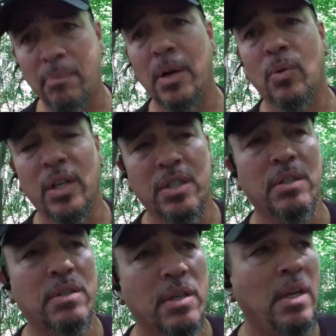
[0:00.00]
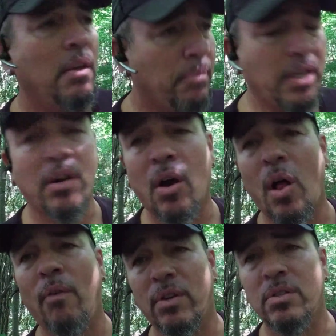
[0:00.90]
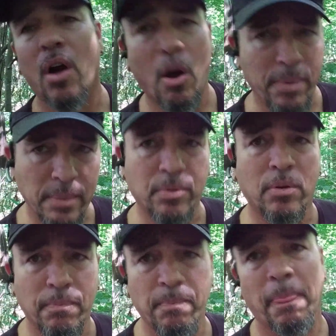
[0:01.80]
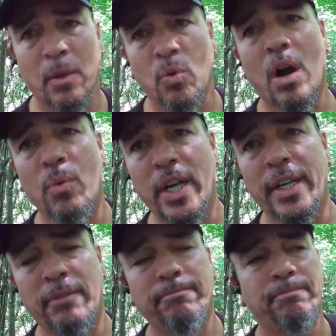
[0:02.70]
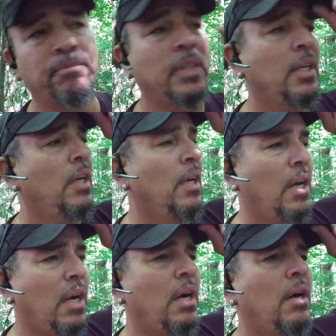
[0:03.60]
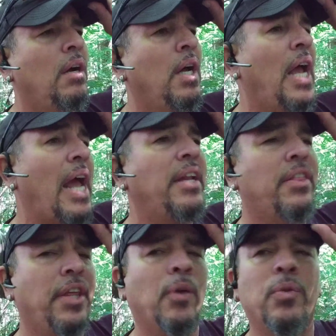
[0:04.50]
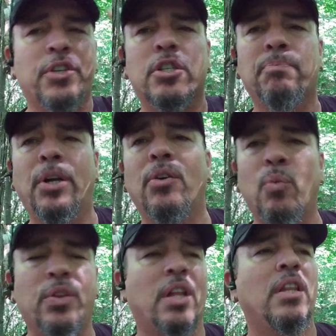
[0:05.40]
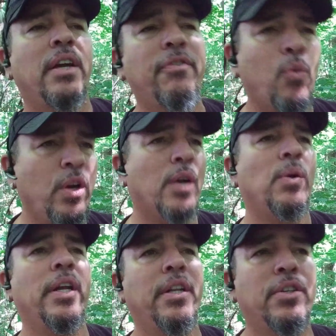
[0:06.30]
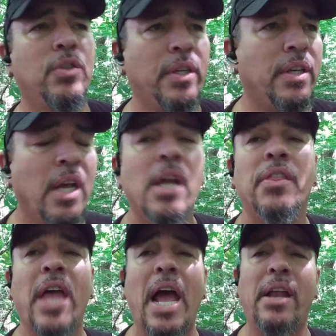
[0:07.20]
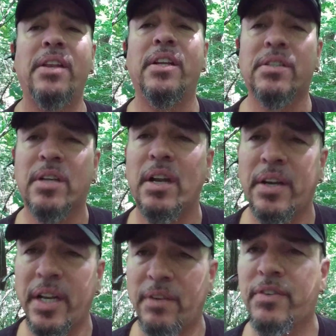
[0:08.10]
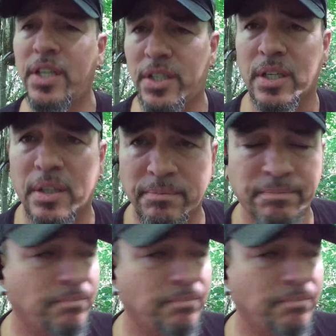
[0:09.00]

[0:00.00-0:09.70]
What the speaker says: all my relations, meaning all of us, all people, we're all related. Anything with a spirit, with a life, we are related to it. That is a native teaching.